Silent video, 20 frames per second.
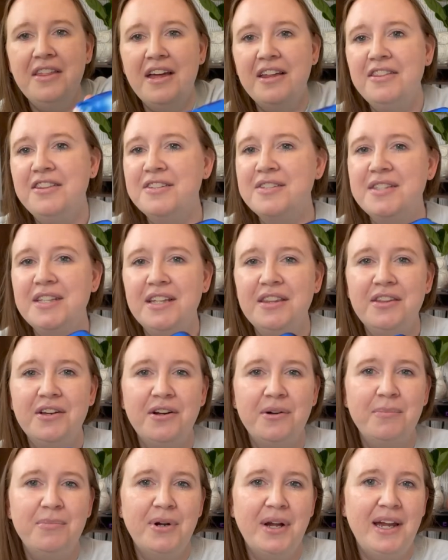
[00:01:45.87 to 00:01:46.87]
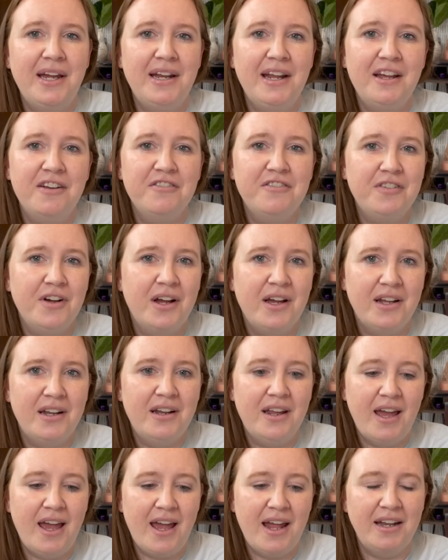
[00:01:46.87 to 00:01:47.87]
just think they're bright and fun
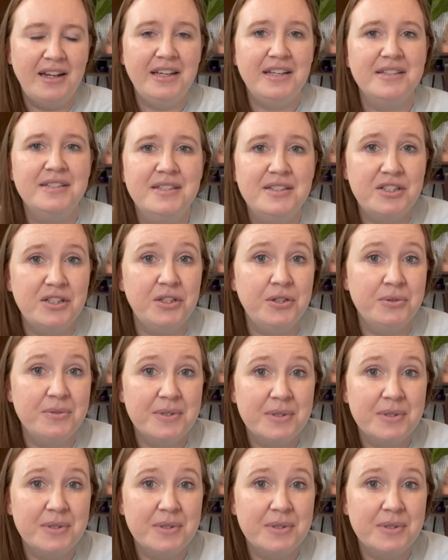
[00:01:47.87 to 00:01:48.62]
and easy to use.